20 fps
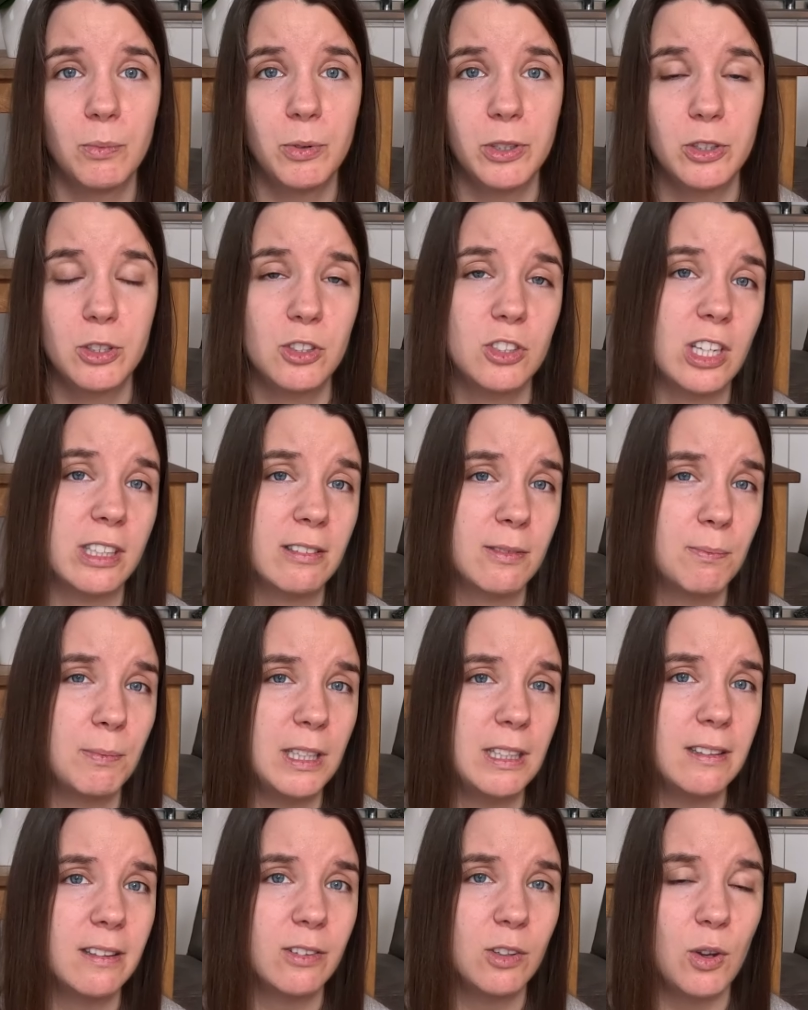which just
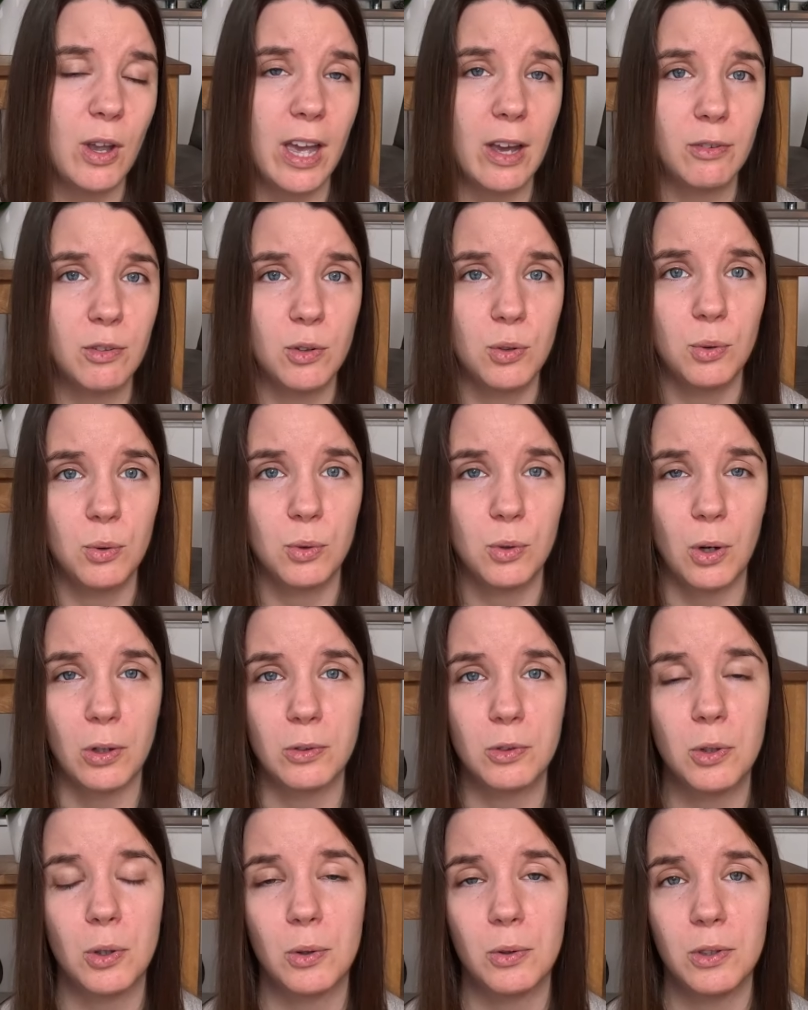means you have to
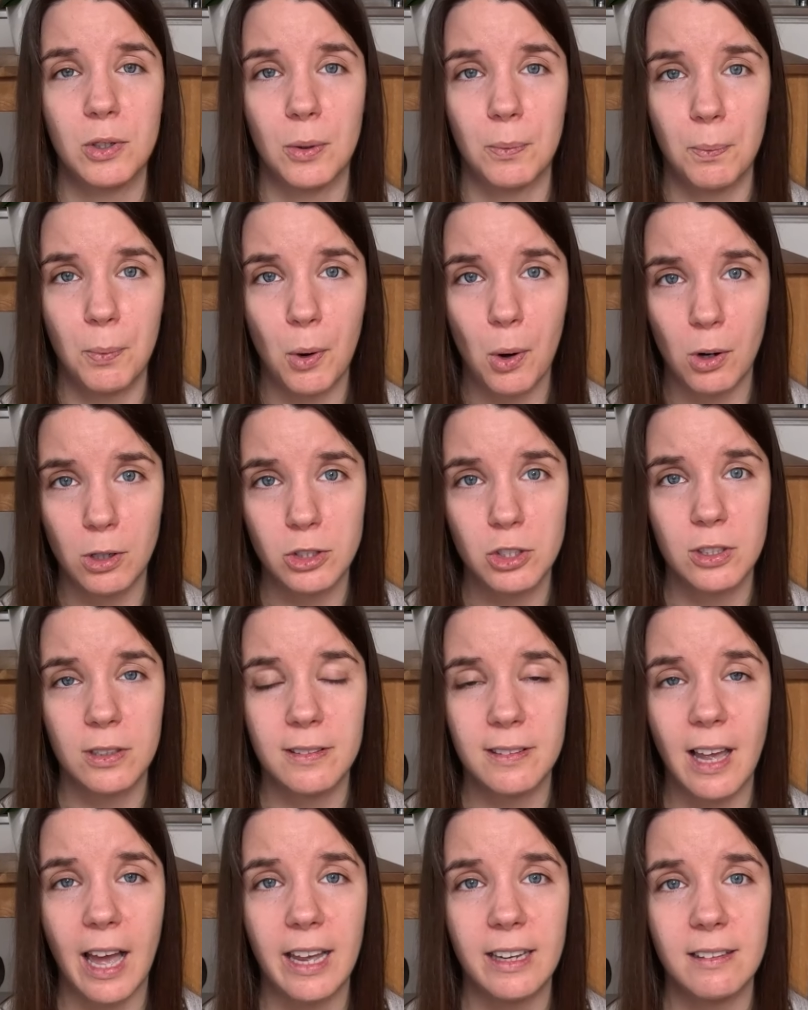control your portion
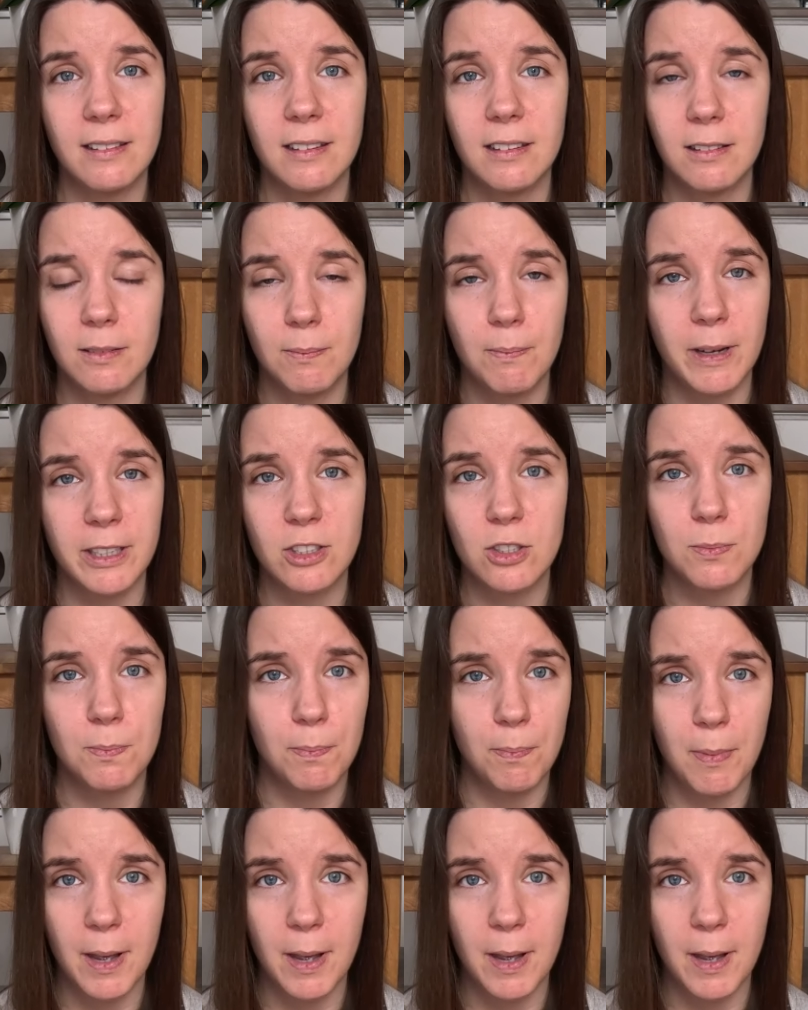sizes much